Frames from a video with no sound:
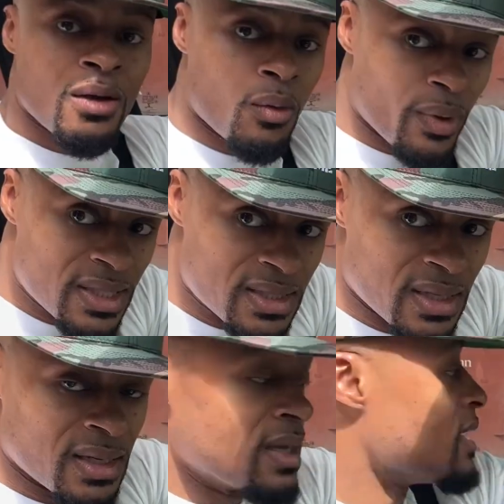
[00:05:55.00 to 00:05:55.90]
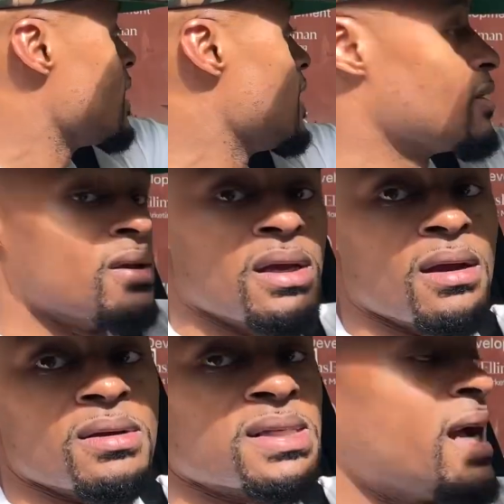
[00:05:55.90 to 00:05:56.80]
wasted here and
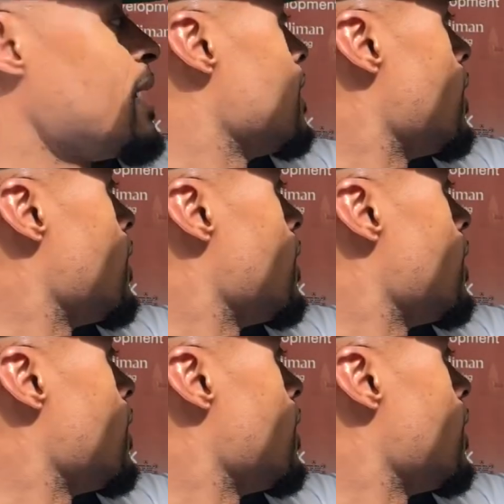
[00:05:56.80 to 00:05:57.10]
there. It's not